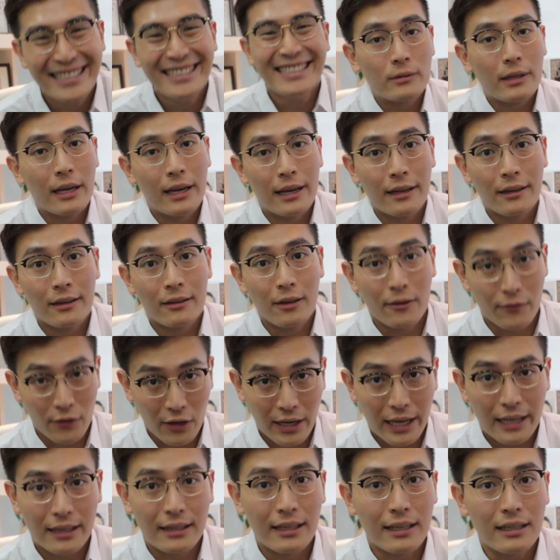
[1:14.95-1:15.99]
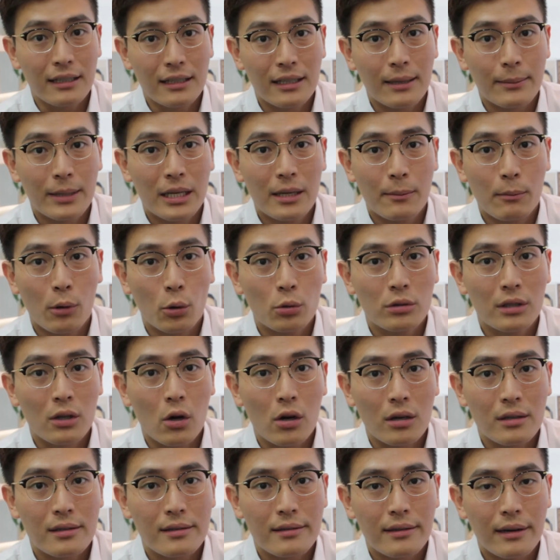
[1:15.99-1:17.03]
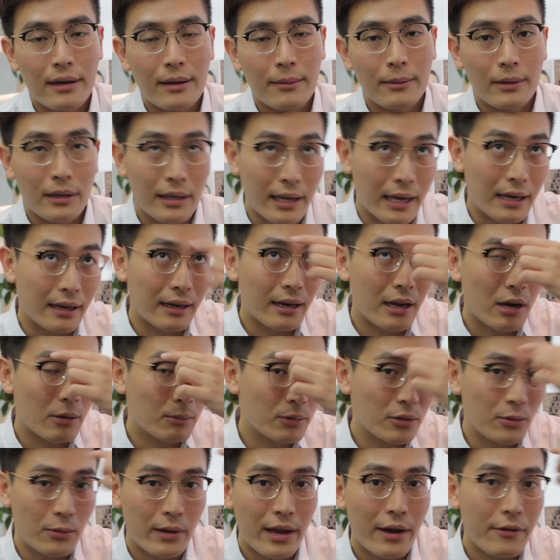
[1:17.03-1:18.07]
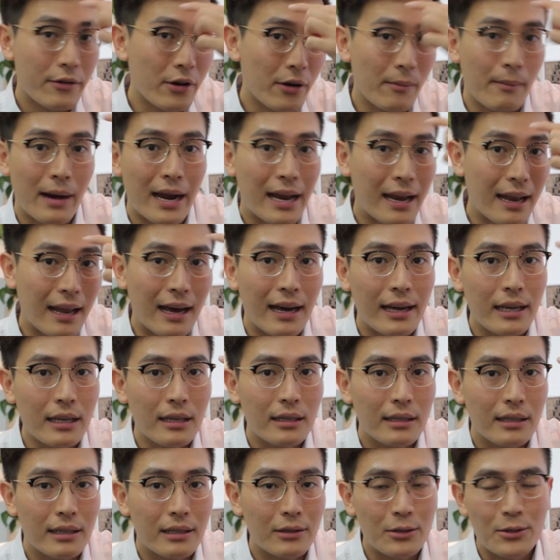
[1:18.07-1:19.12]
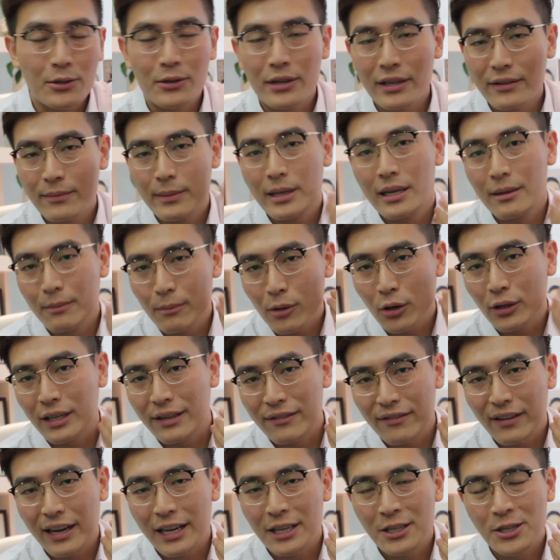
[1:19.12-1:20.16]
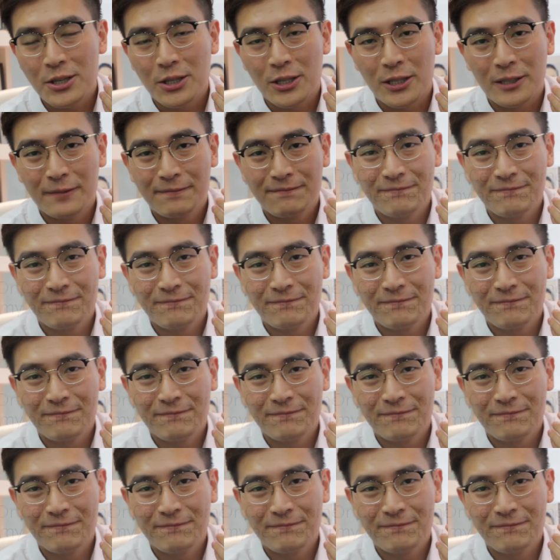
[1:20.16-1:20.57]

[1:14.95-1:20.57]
And not forgetting, I mean, the Botox can help to get rid of my line and also give me a more defined jaw.